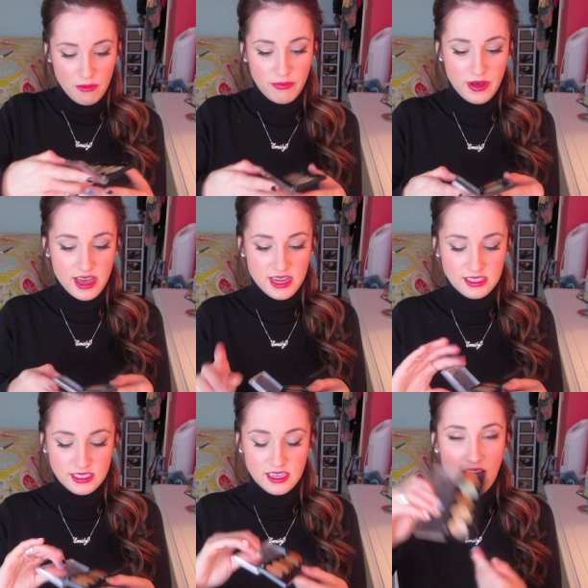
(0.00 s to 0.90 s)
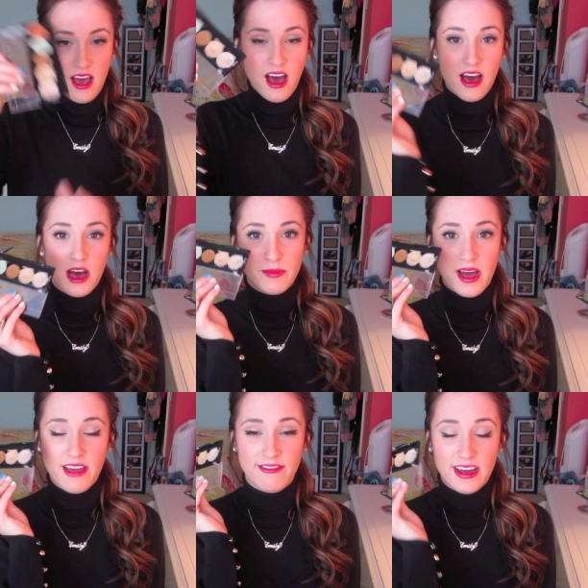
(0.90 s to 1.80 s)
but um,
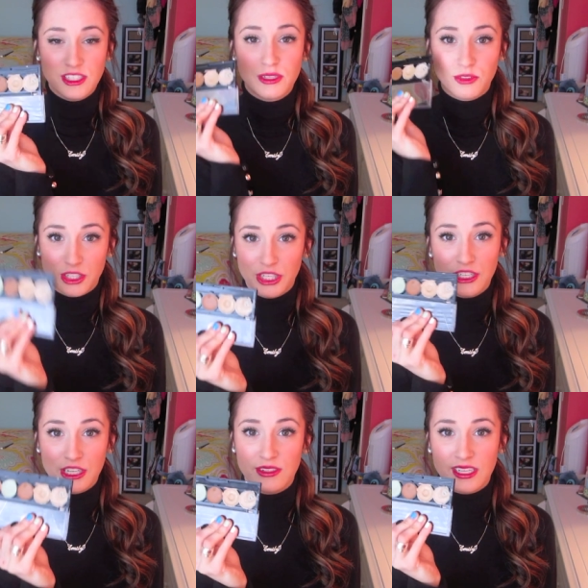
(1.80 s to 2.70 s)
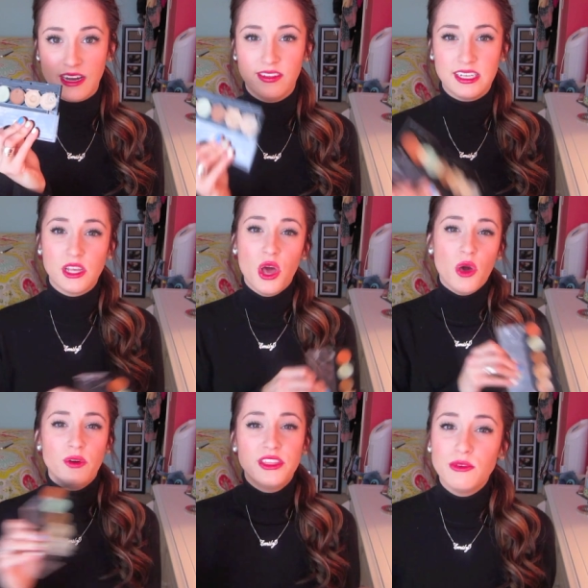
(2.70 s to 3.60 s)
I found some really good use out of this.
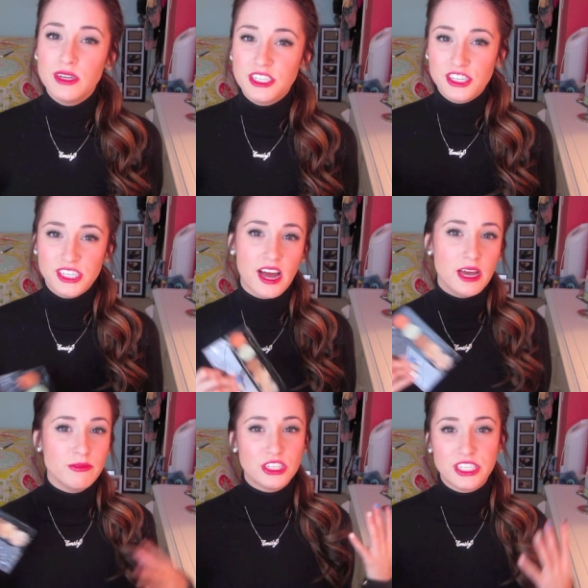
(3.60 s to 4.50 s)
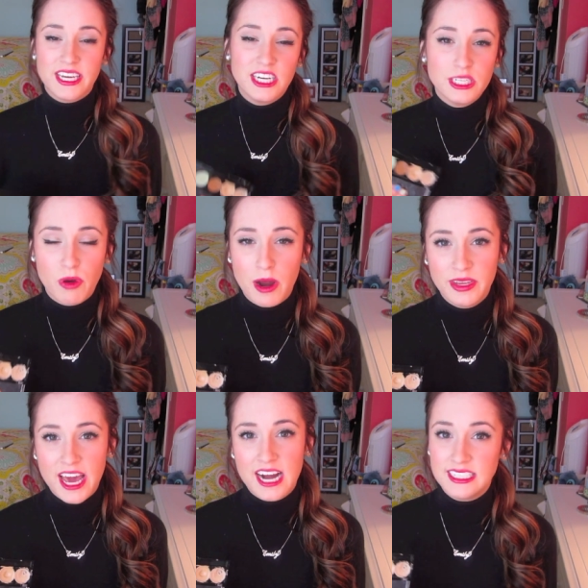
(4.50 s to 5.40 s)
With the winter time, your skin is
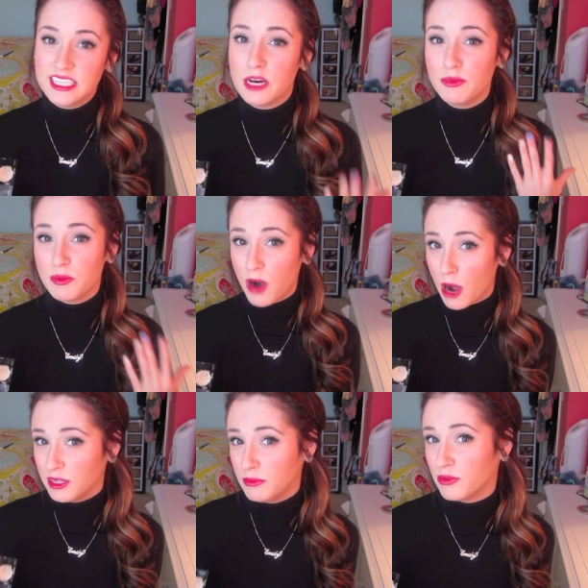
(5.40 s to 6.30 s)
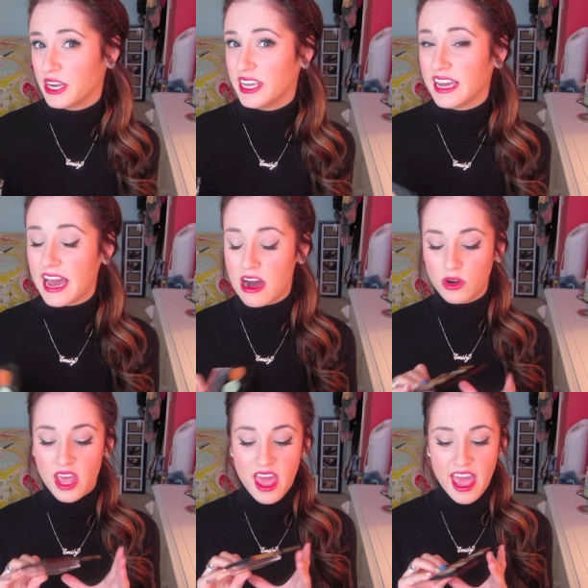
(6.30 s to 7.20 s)
probably acting up, you're probably breaking
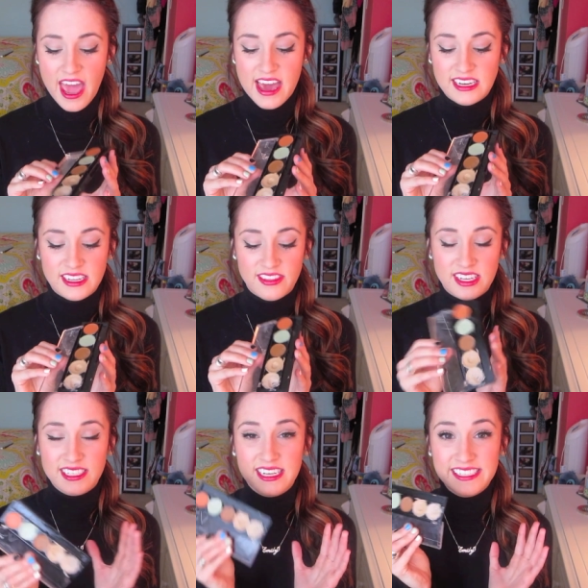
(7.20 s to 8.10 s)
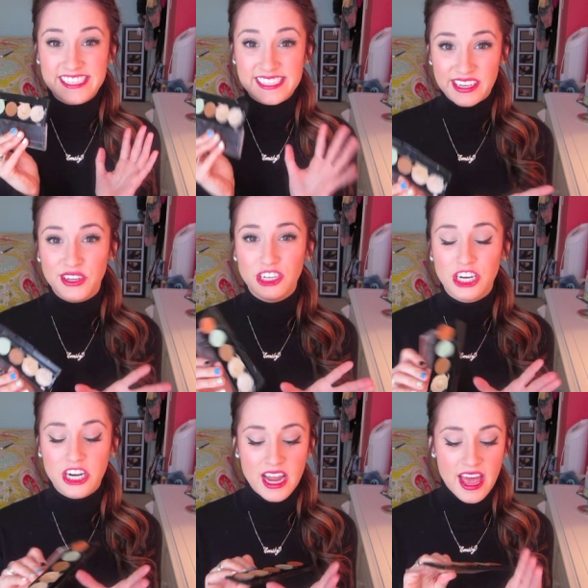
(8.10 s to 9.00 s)
out, and this
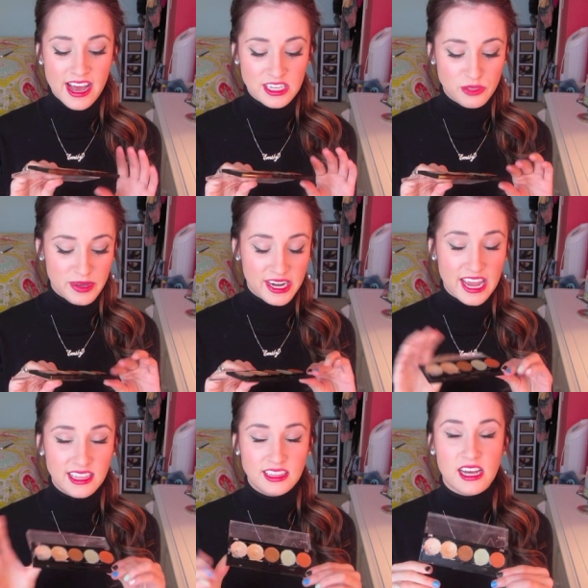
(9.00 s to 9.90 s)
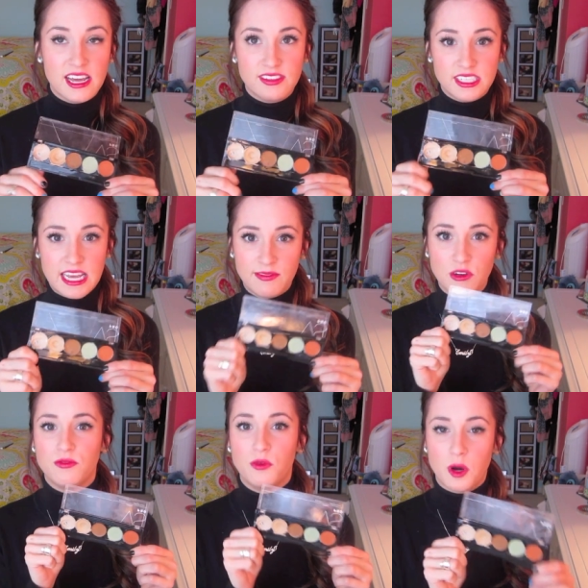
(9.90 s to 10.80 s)
concealer has been a
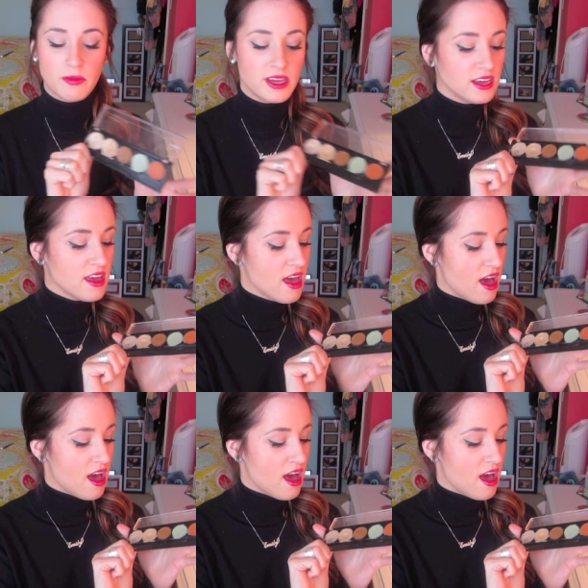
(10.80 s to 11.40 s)
lifesaver for me.